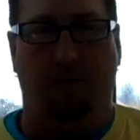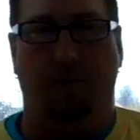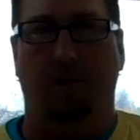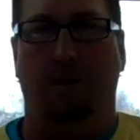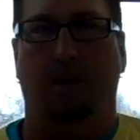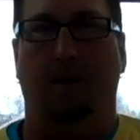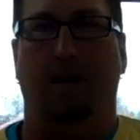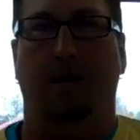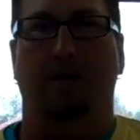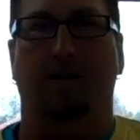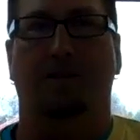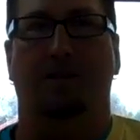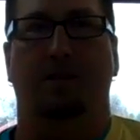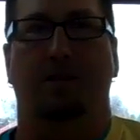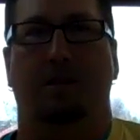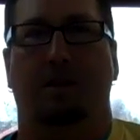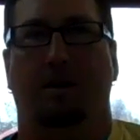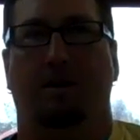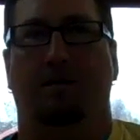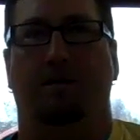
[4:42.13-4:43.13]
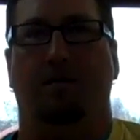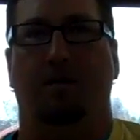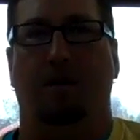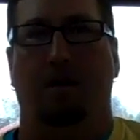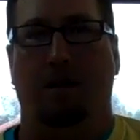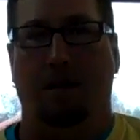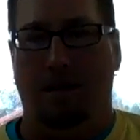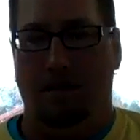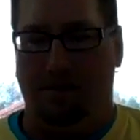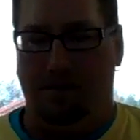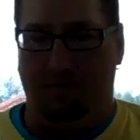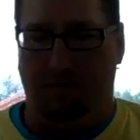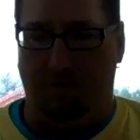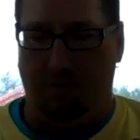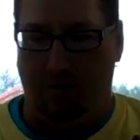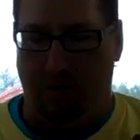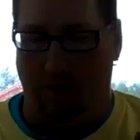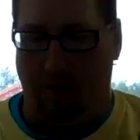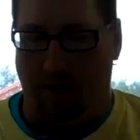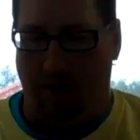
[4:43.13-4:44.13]
fertilize and fertilize and
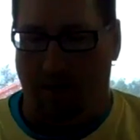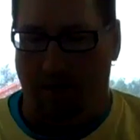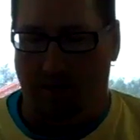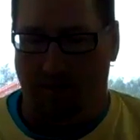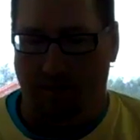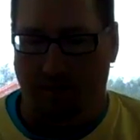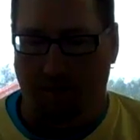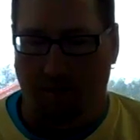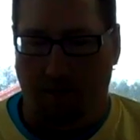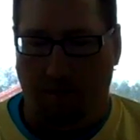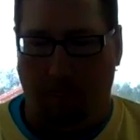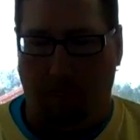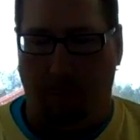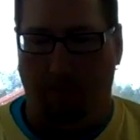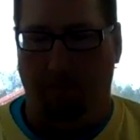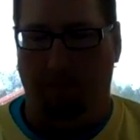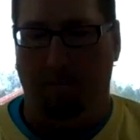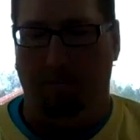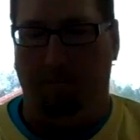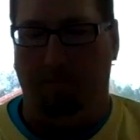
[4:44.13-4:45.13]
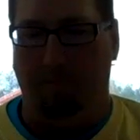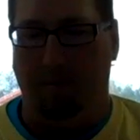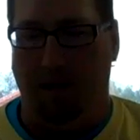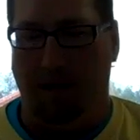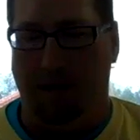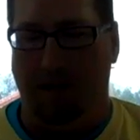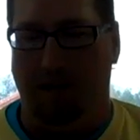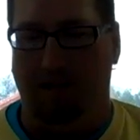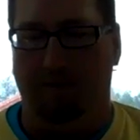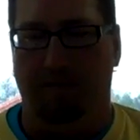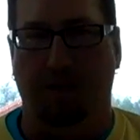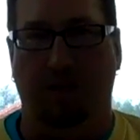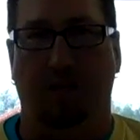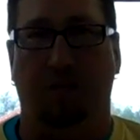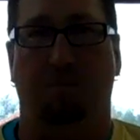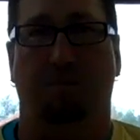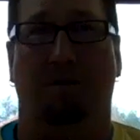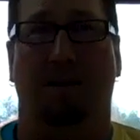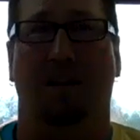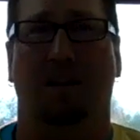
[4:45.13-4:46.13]
fertilize, but if
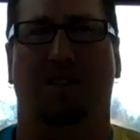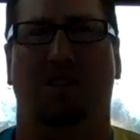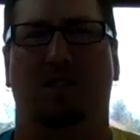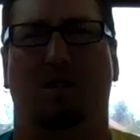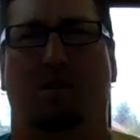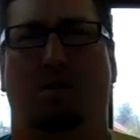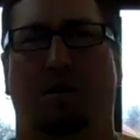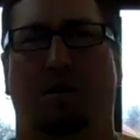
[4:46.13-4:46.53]
these plants